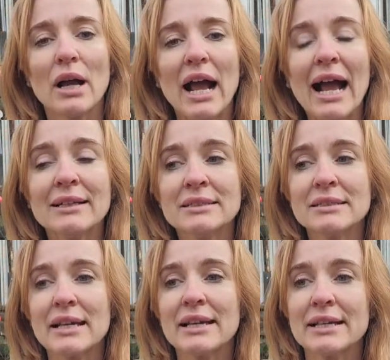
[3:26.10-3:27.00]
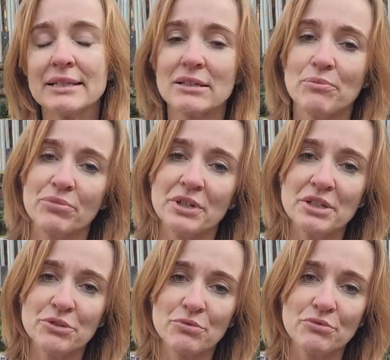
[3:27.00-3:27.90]
And his
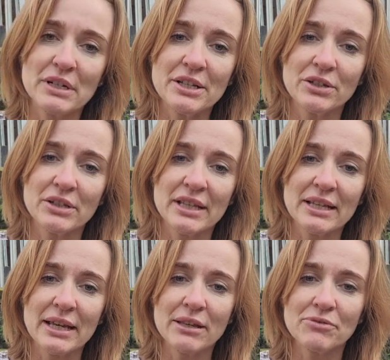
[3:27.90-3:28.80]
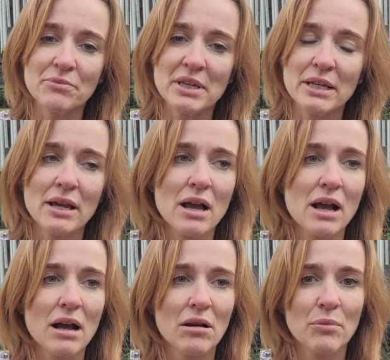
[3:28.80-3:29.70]
breeders were really good. They gave me
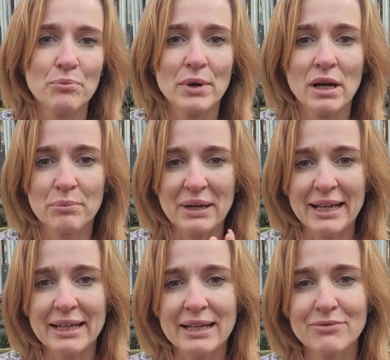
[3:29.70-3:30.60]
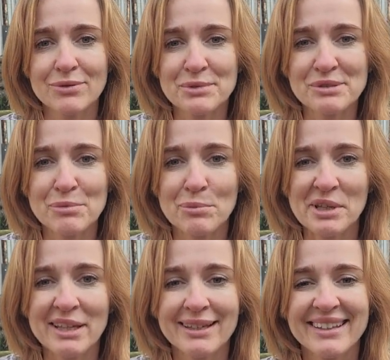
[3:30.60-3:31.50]
a blankie from his
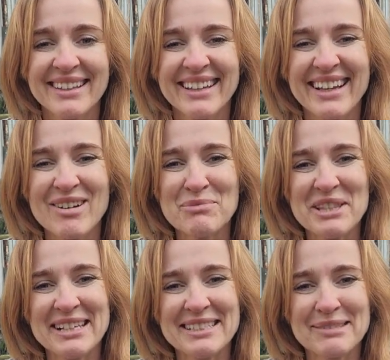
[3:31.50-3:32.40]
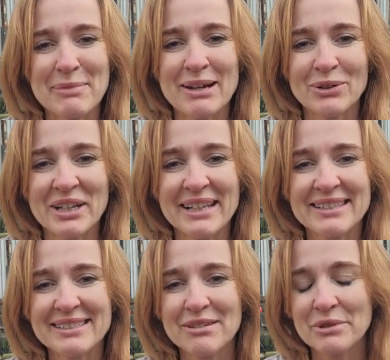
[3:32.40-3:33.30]
mummy with his smell on it.
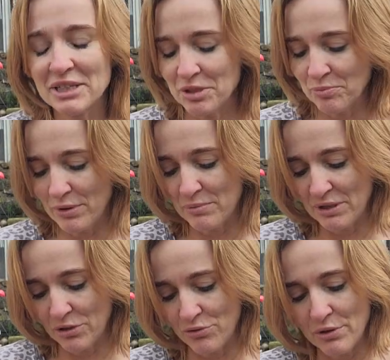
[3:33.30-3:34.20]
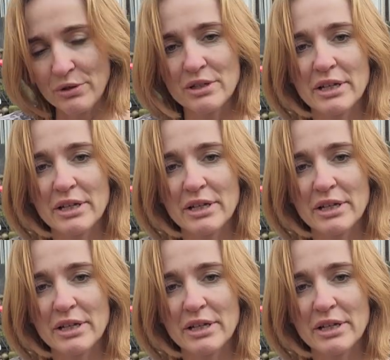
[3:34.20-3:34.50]
So I just put him in the crate